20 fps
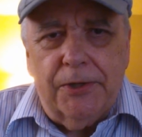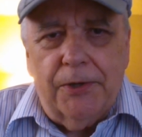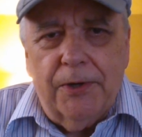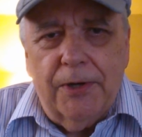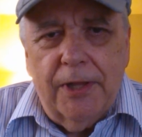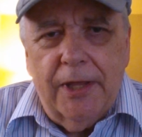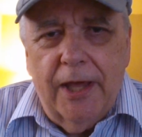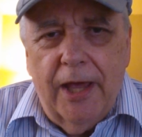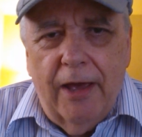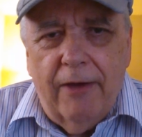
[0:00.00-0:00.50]

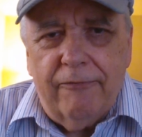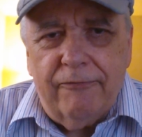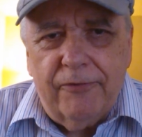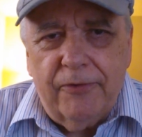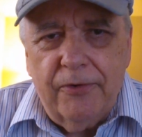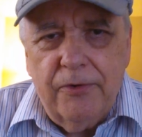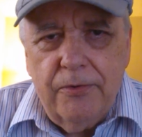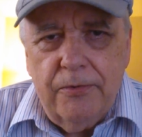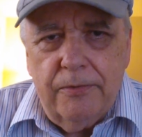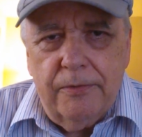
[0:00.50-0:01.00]
early
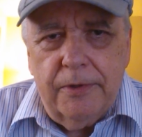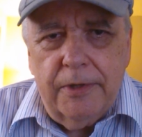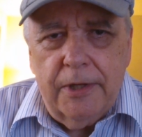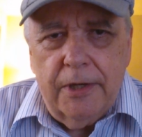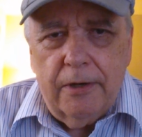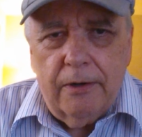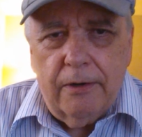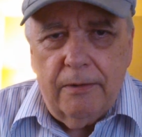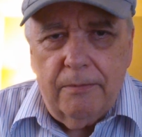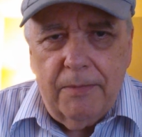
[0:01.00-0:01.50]
afternoon
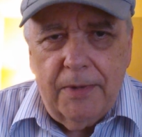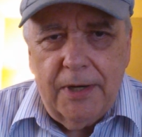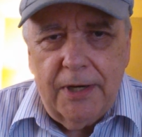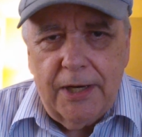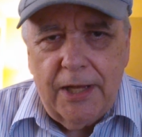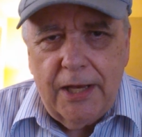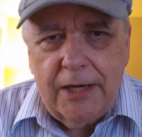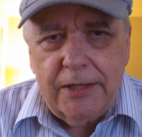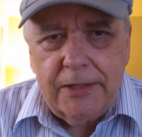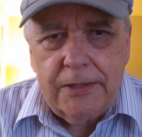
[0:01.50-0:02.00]
here in
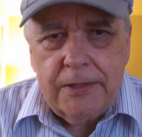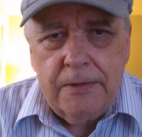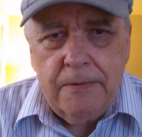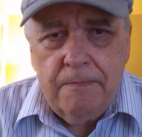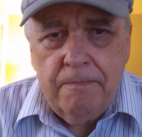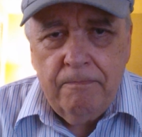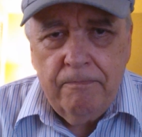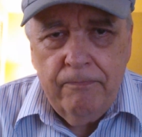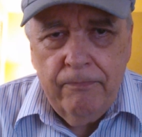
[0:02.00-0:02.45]
Manhattan.